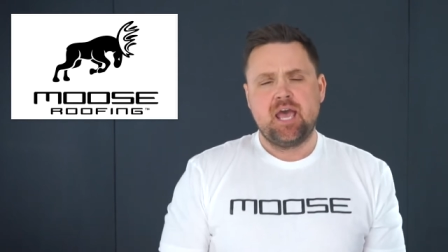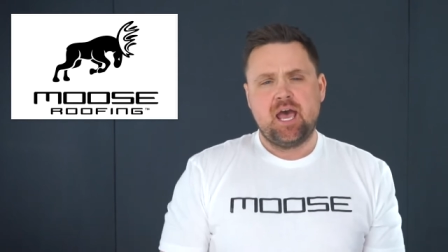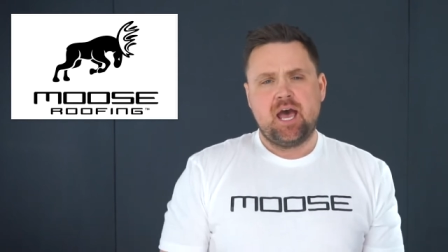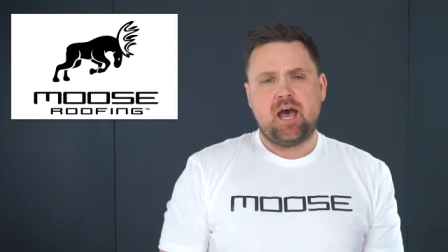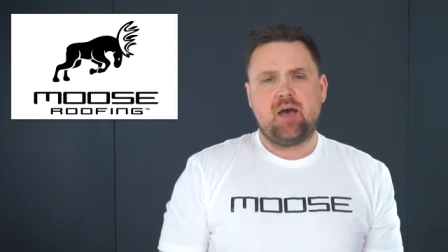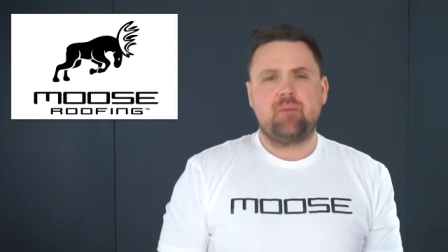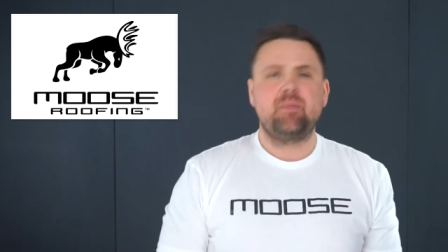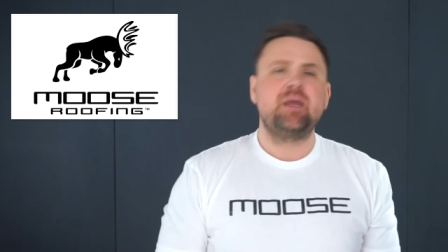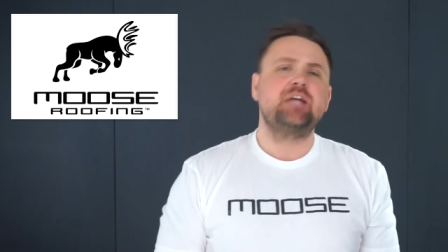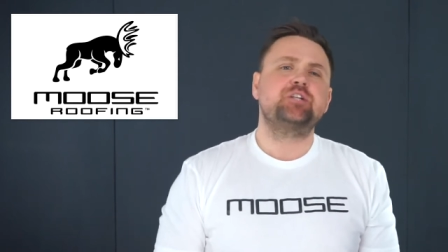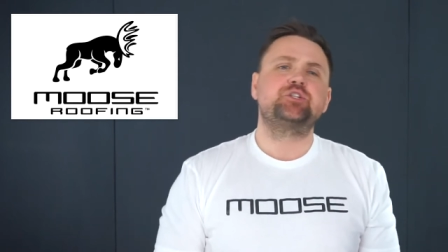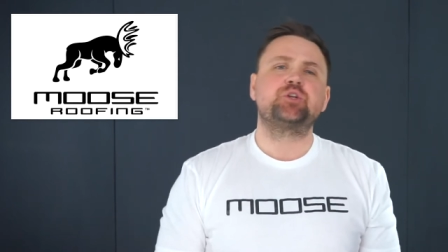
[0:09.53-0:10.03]

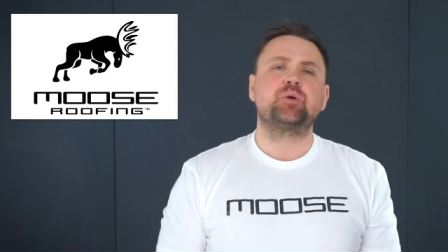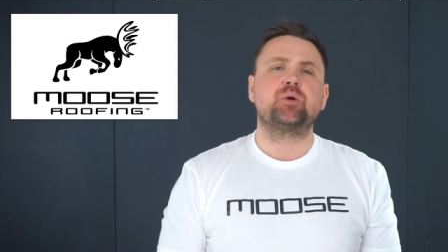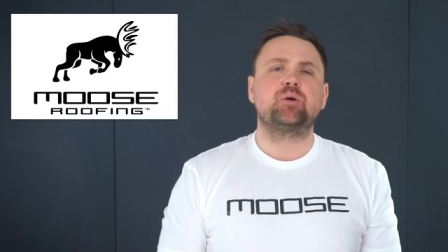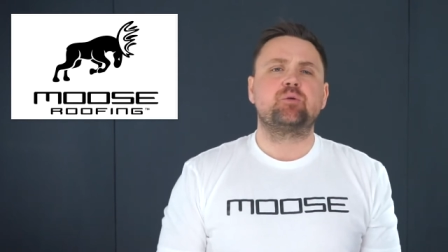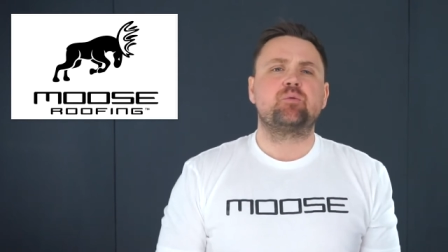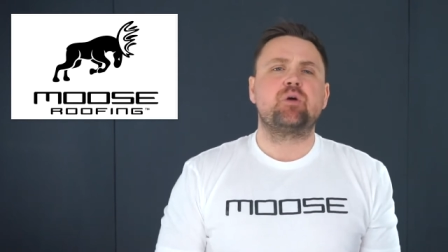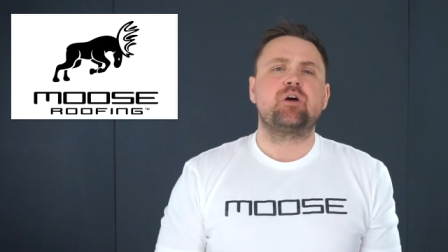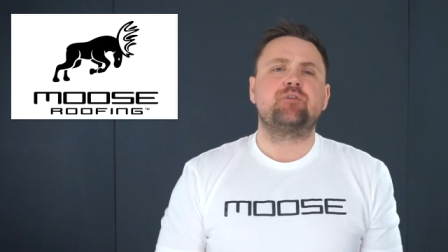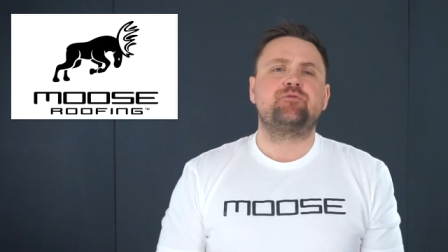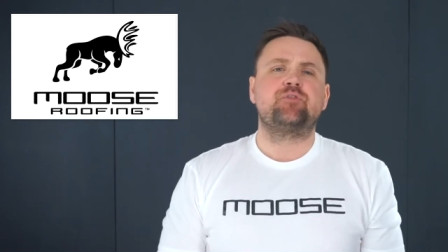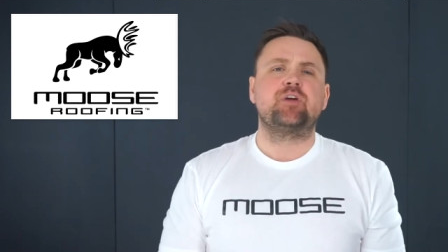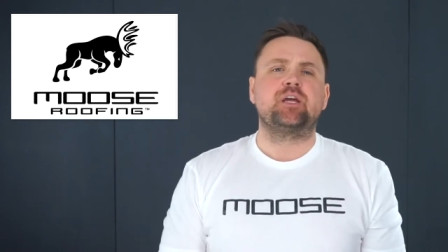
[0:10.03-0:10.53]
I major in
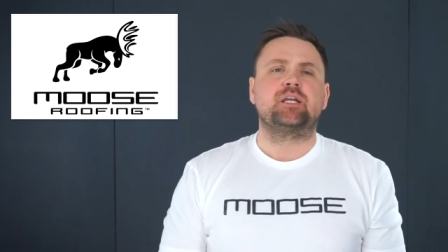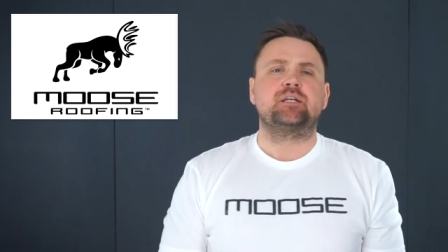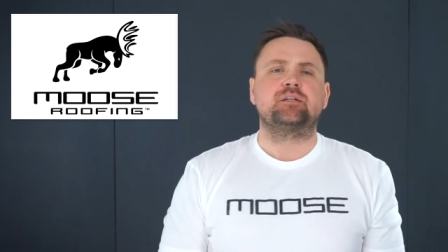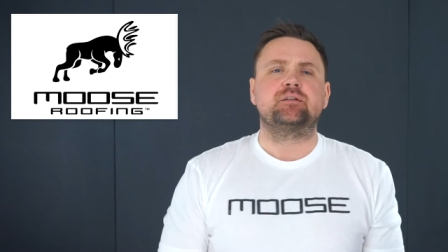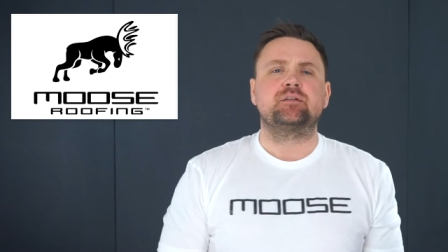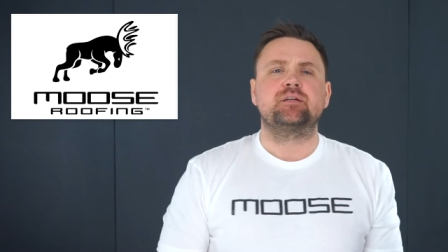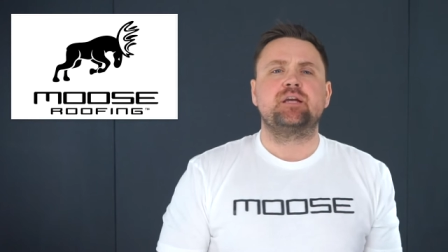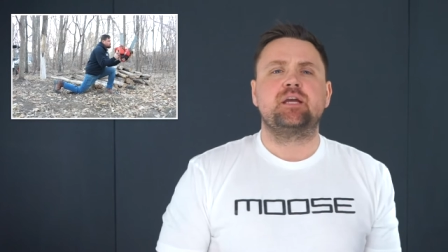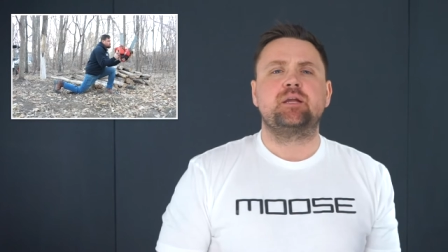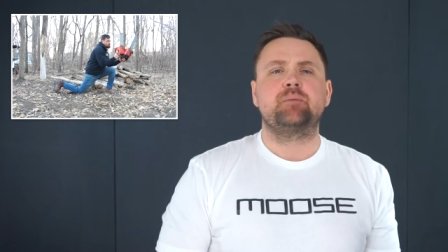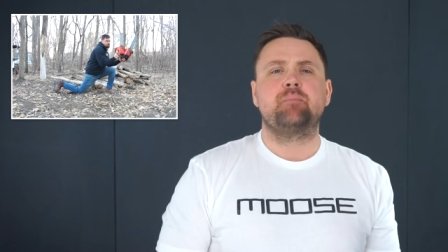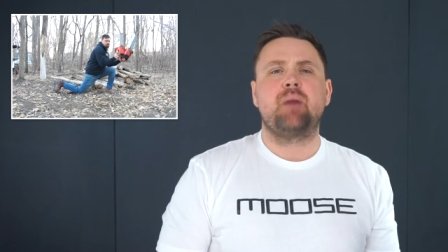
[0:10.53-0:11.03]
roofing
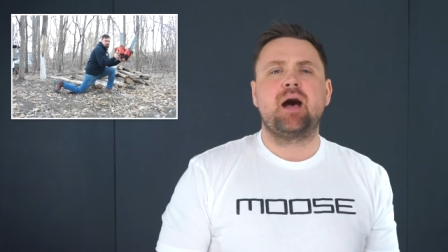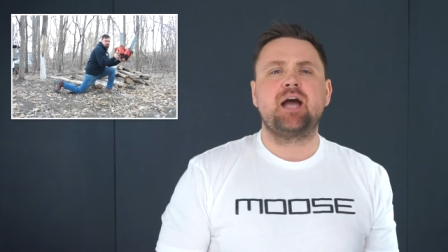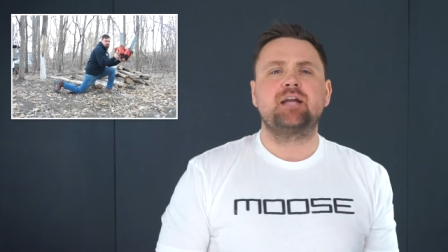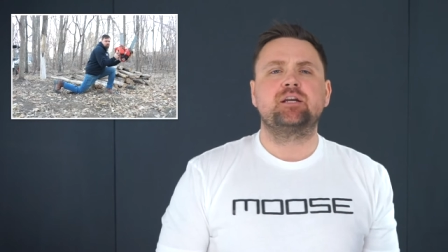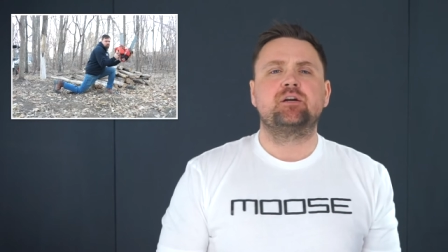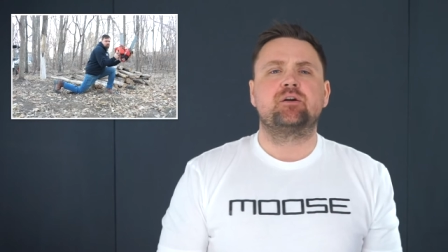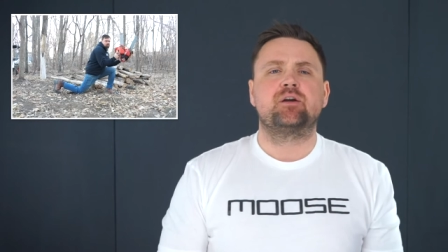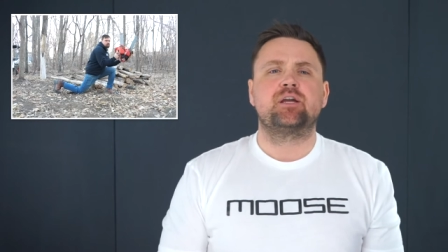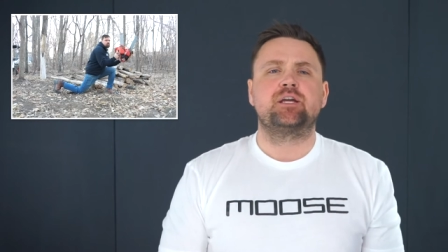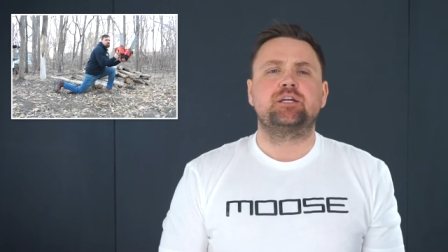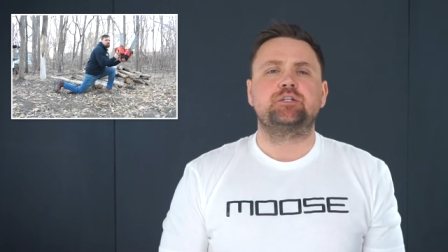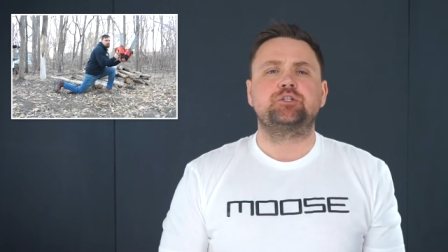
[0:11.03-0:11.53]
and
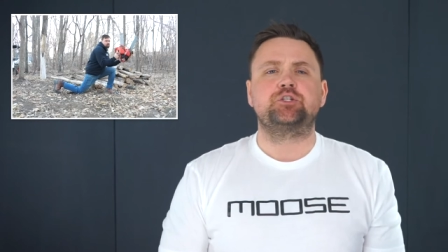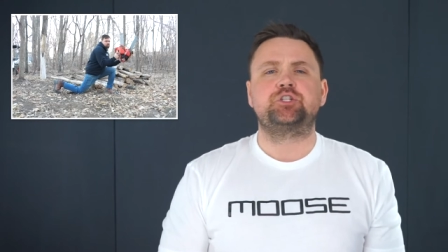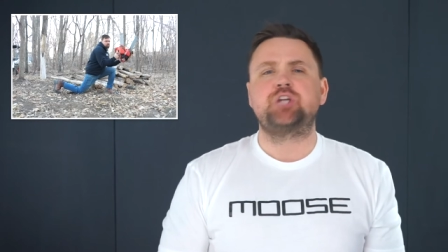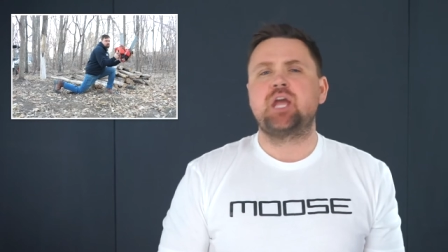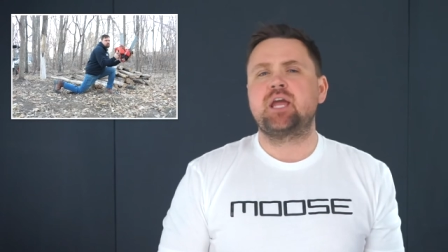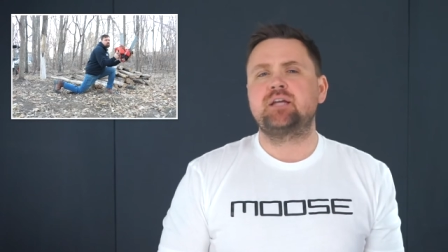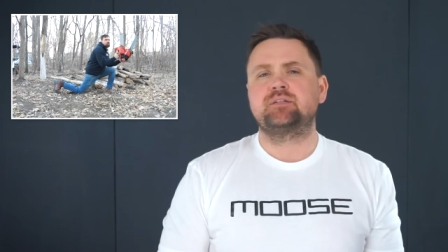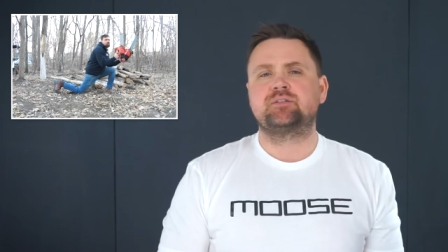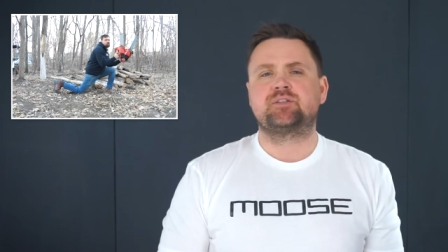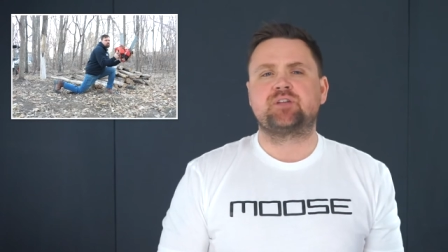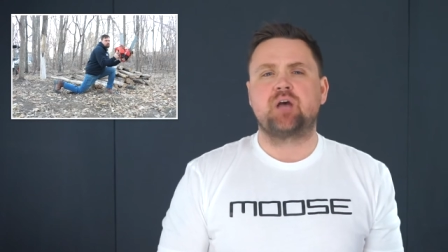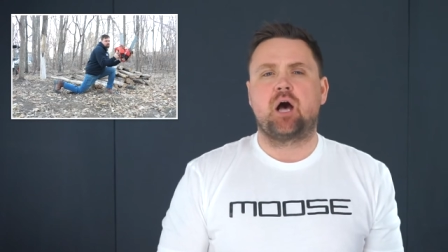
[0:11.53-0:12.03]
minor in
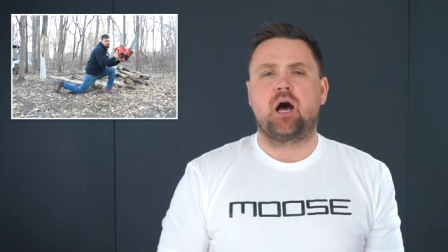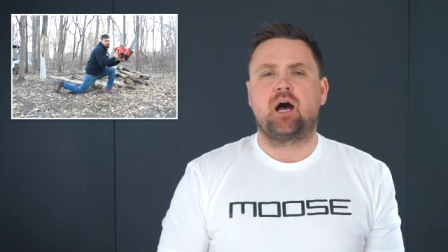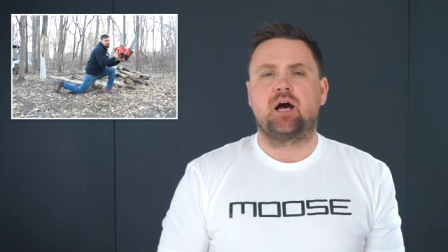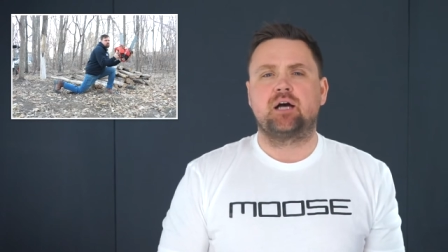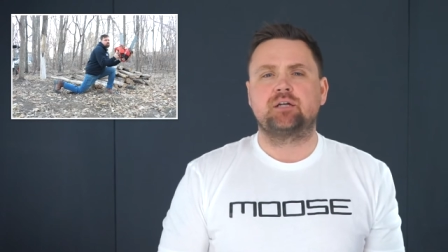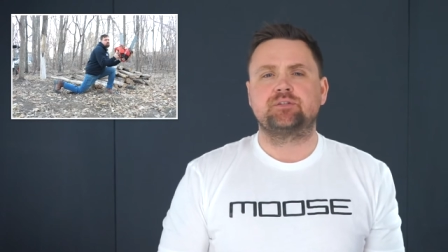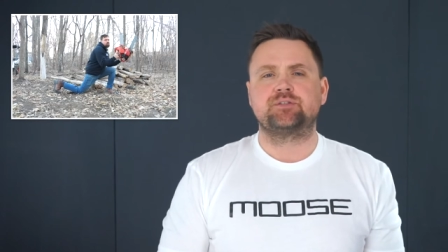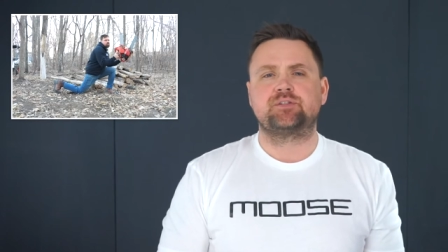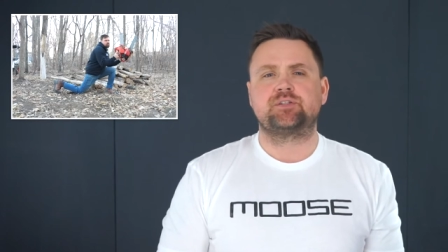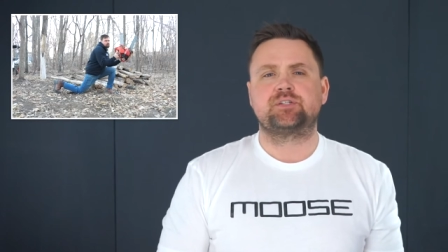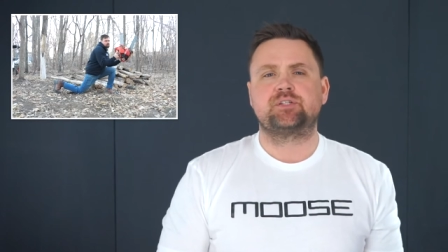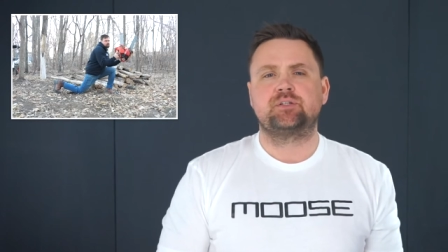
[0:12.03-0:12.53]

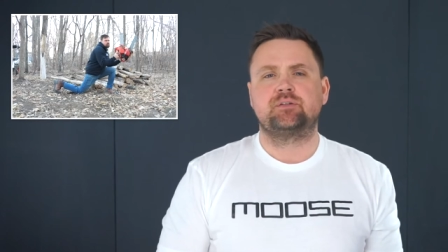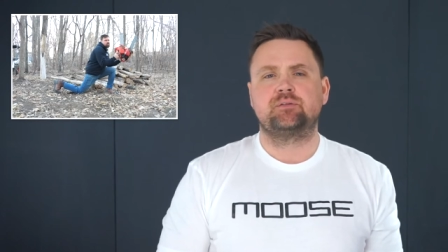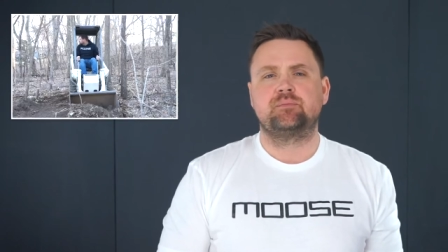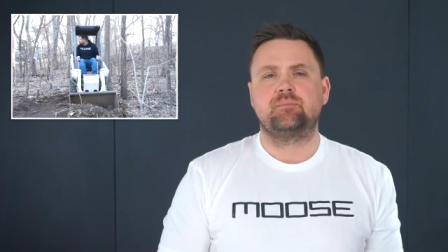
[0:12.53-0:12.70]
chainsaws,